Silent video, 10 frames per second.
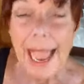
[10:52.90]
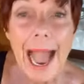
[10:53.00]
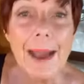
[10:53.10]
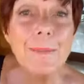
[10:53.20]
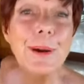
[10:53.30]

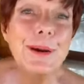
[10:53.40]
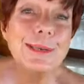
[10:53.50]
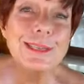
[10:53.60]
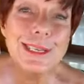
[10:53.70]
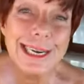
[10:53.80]
I
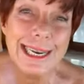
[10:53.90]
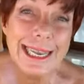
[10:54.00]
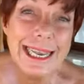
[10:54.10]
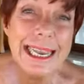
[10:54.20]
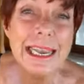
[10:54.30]

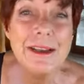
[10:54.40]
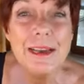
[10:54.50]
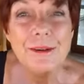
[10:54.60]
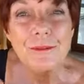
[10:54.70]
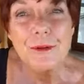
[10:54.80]
personally
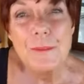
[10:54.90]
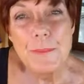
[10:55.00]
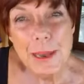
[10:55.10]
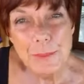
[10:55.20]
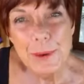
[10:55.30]

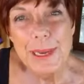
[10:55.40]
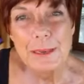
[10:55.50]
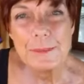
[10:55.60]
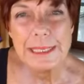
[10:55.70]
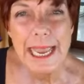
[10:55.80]
remember
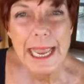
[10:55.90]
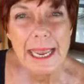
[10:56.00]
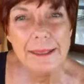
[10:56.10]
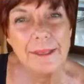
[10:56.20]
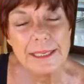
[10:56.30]
him
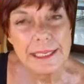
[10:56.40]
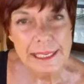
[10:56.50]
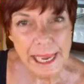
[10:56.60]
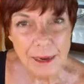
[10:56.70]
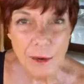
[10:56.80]
saying that
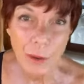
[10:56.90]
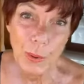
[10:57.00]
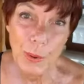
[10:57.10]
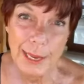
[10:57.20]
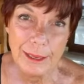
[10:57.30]
single
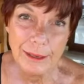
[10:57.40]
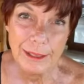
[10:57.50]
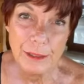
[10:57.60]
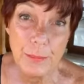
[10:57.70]
oils,